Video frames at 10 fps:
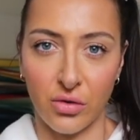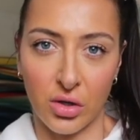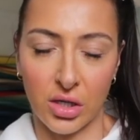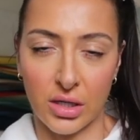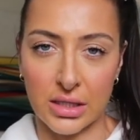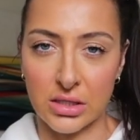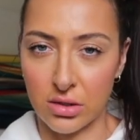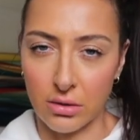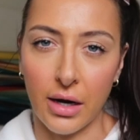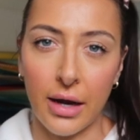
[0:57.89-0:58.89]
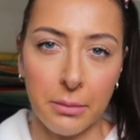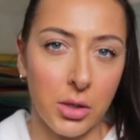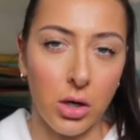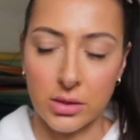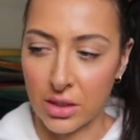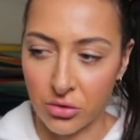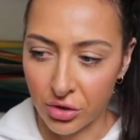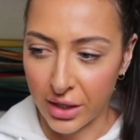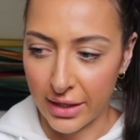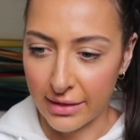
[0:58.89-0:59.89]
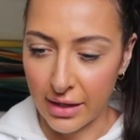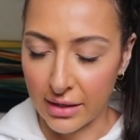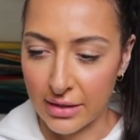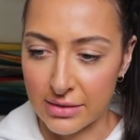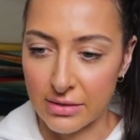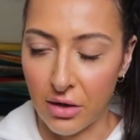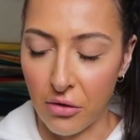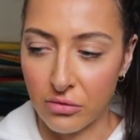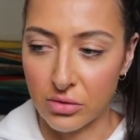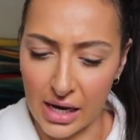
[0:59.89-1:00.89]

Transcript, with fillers: for Instagram content creating, that kind of stuff.